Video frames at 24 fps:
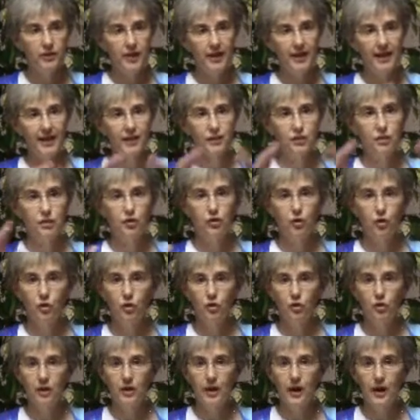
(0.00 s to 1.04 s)
an
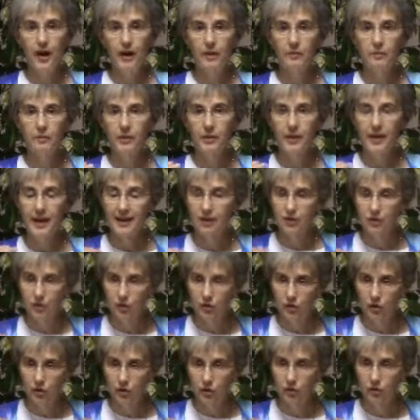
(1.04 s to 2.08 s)
external God, but a
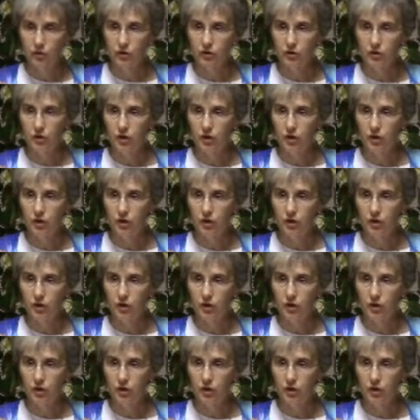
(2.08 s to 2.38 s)
search